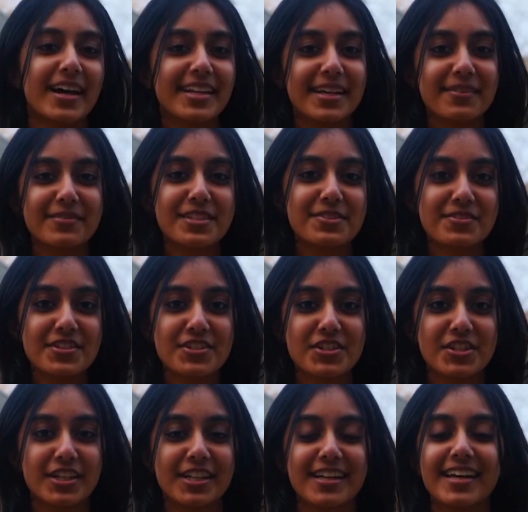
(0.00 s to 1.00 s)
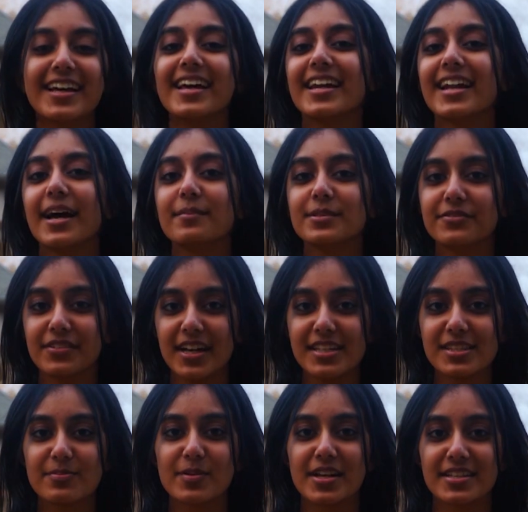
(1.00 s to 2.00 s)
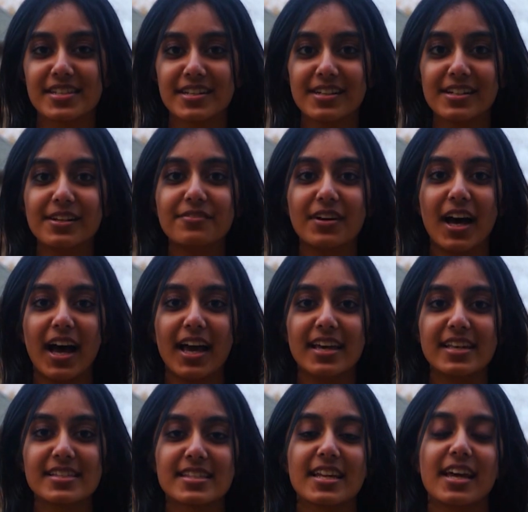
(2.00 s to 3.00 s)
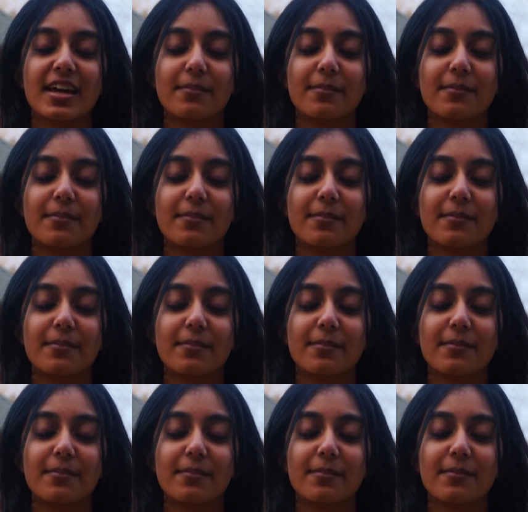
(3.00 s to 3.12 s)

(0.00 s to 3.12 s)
My name is Rashida, and I'm the Vice President of ICE,